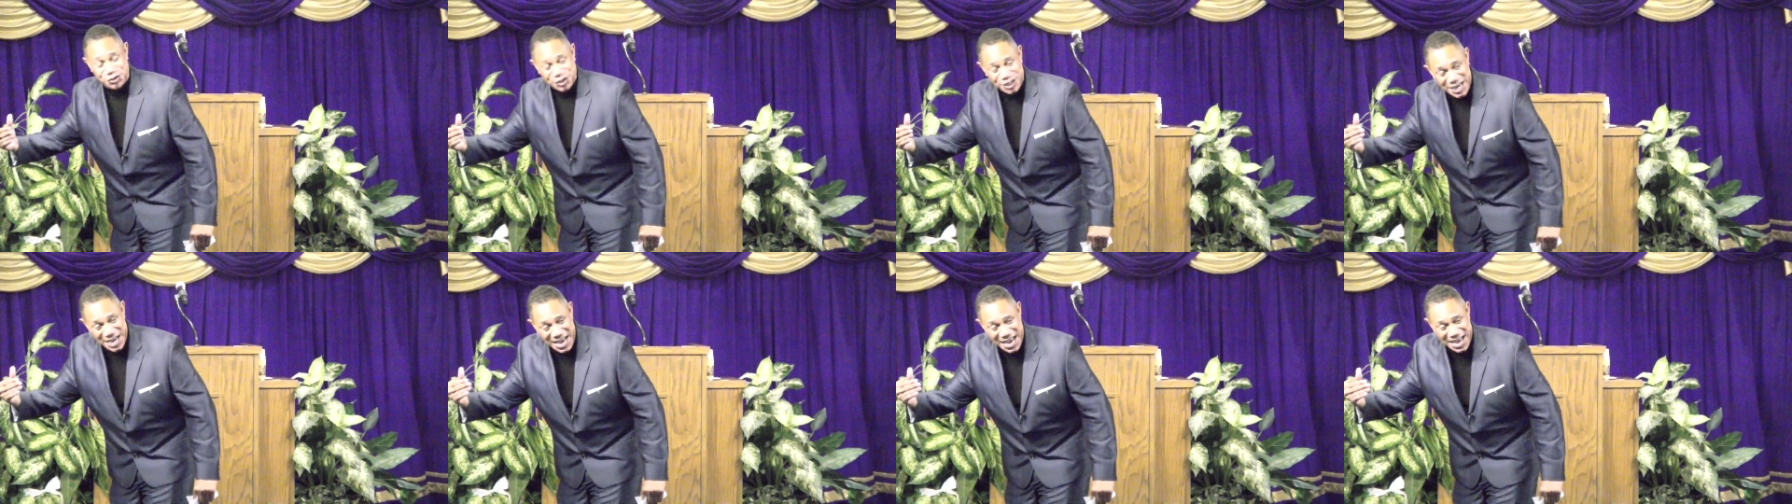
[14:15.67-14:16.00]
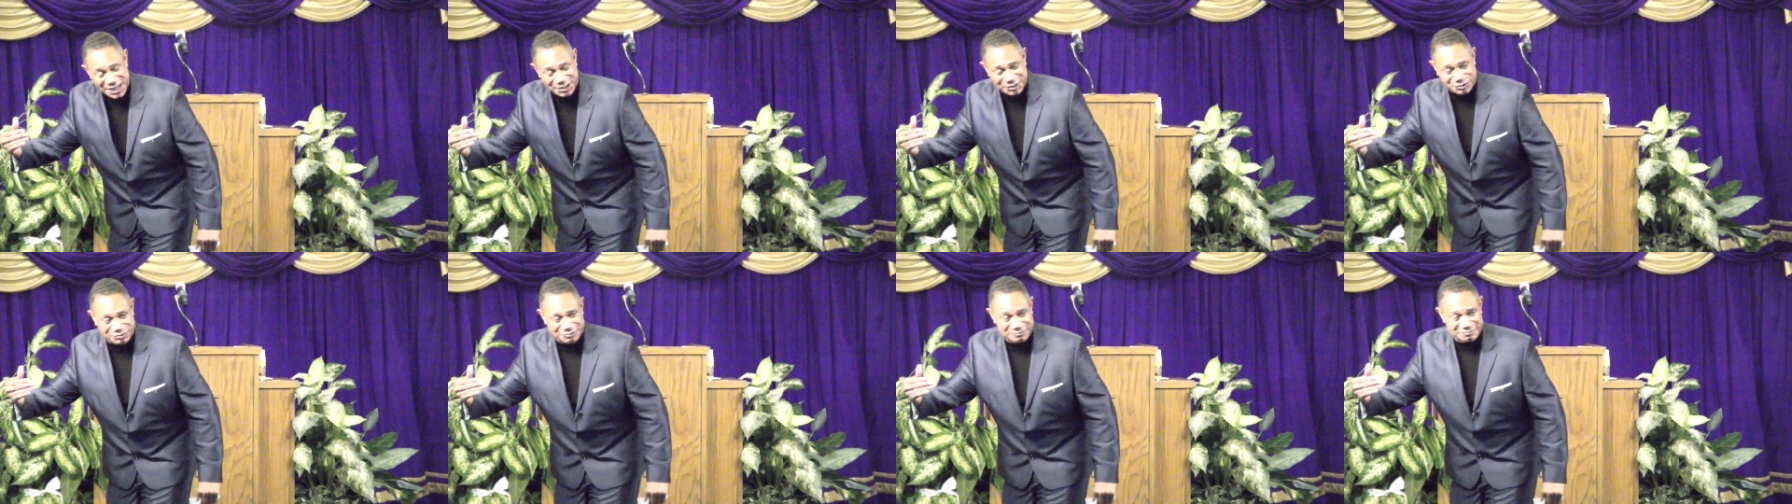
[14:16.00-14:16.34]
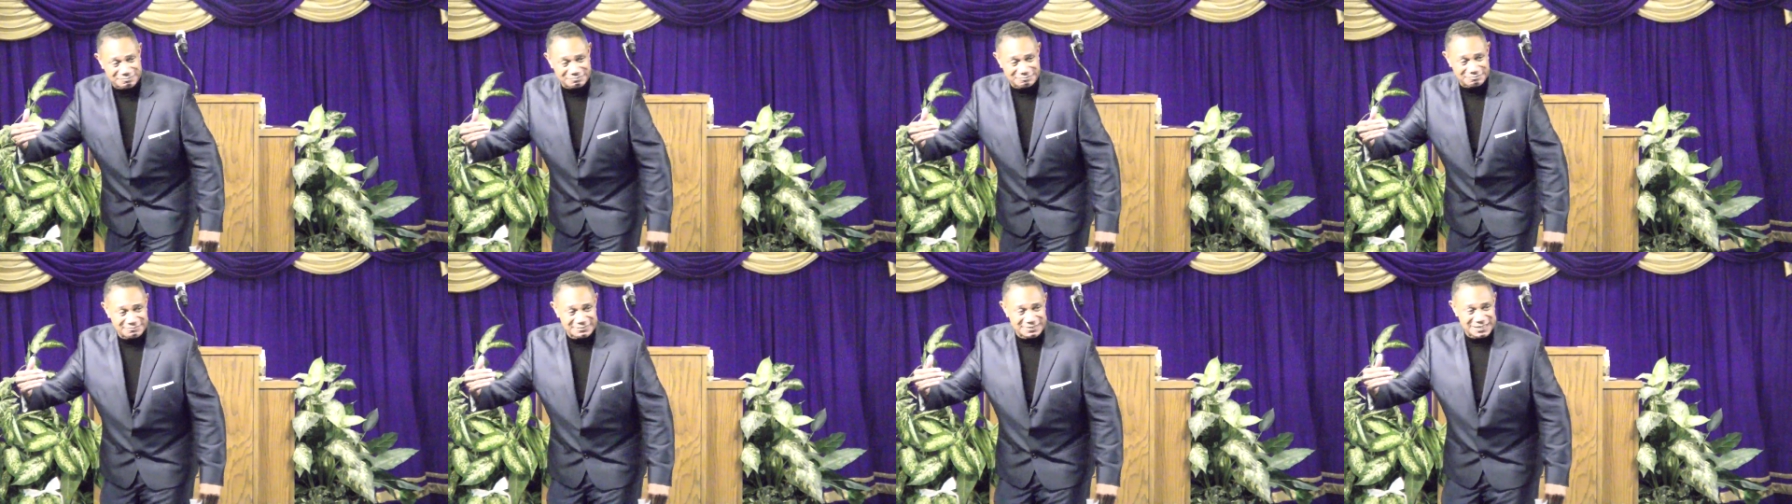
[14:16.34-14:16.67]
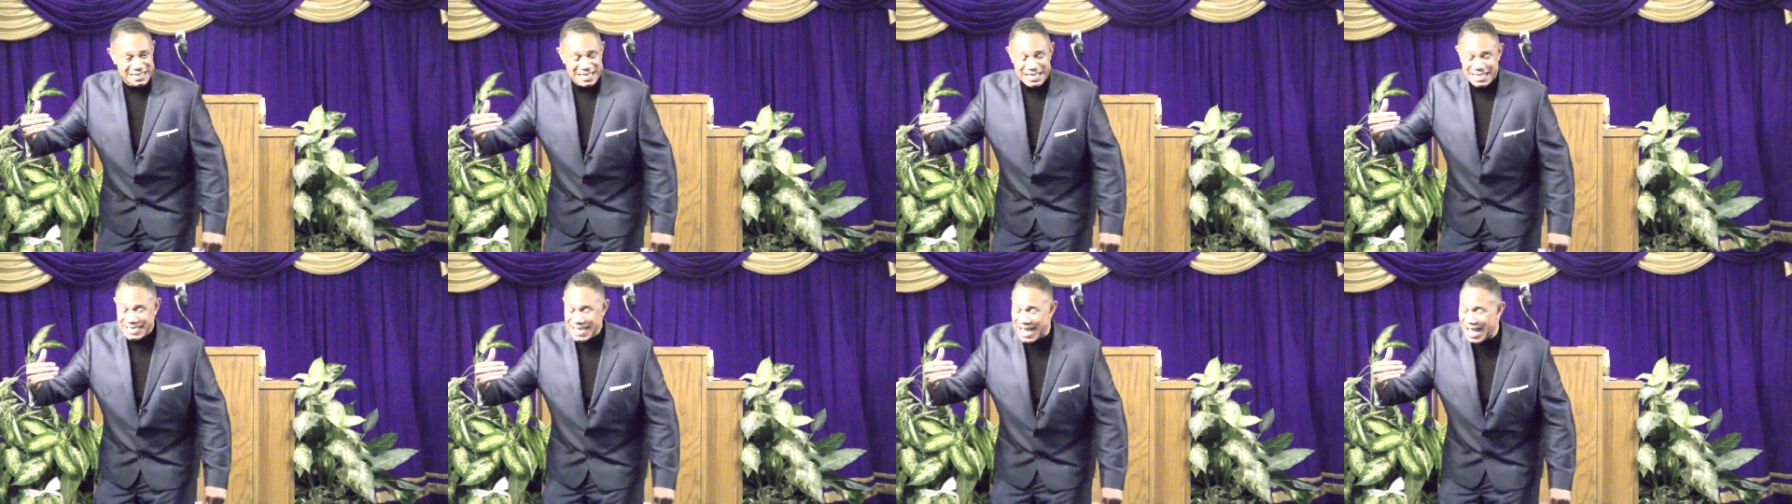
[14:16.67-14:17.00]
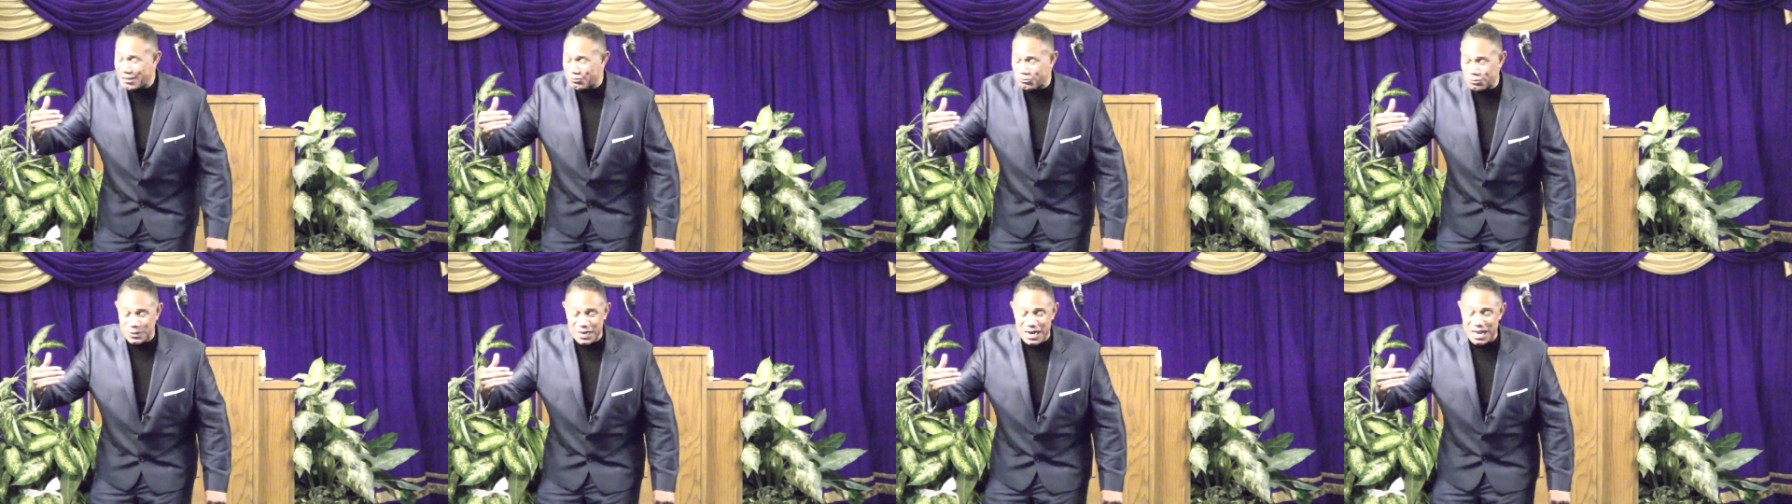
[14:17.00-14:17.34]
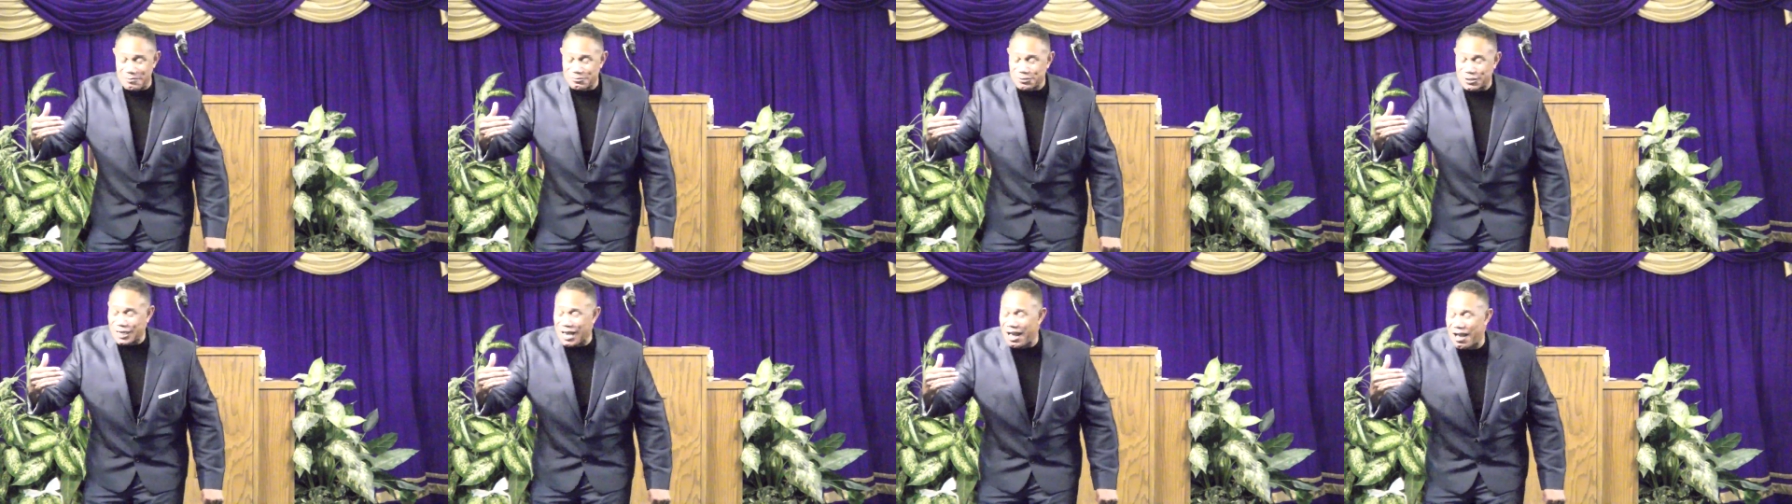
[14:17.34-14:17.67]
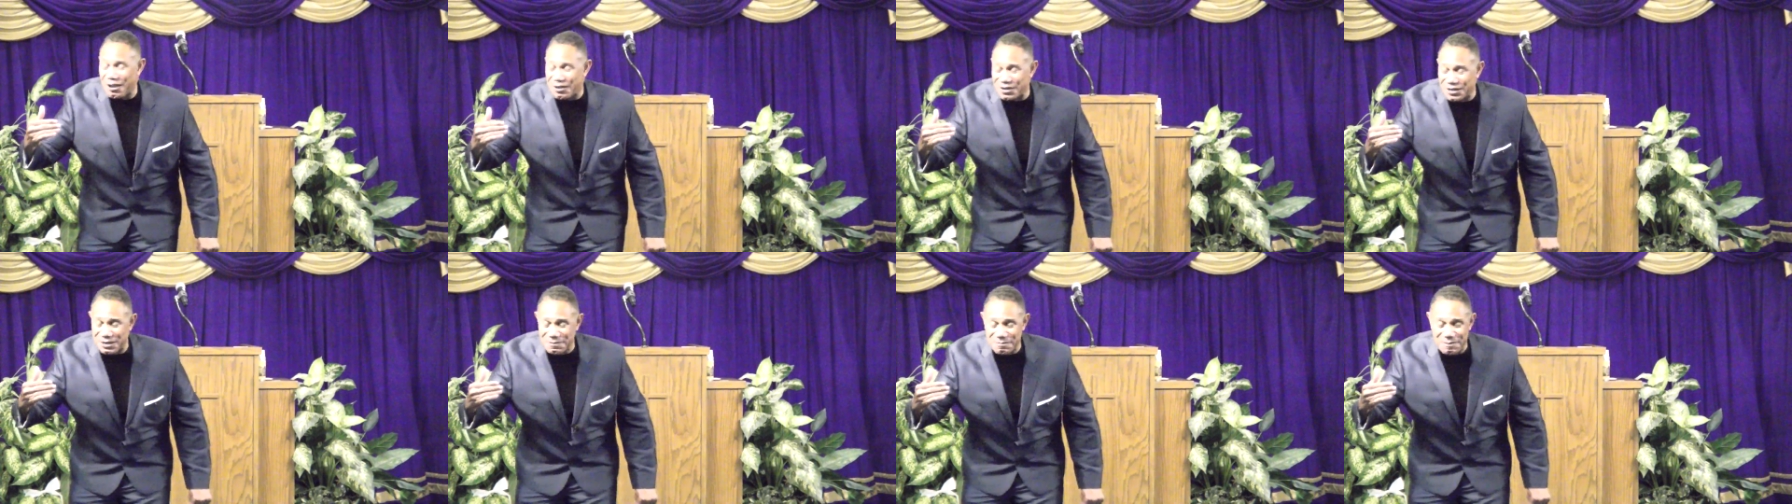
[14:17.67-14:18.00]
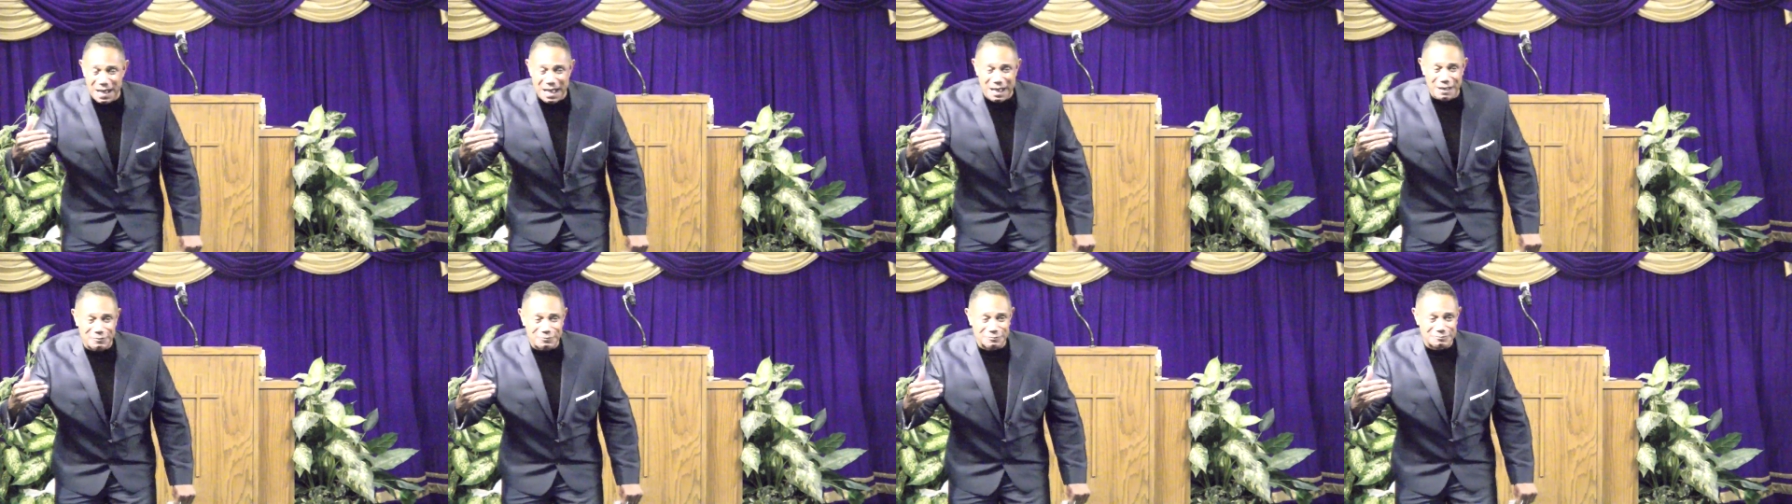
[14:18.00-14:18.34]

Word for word: yes. That's what I'm talking about.